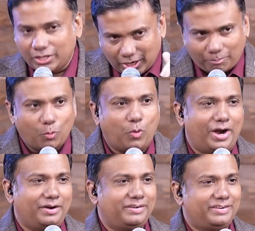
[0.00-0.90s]
Number
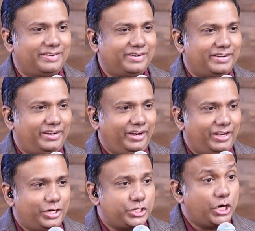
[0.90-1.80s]

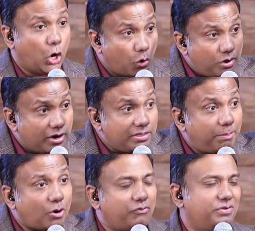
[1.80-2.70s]
one, she honored the
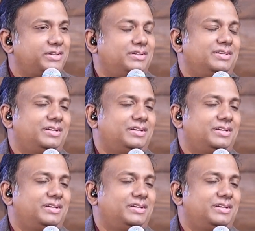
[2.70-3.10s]
prophet.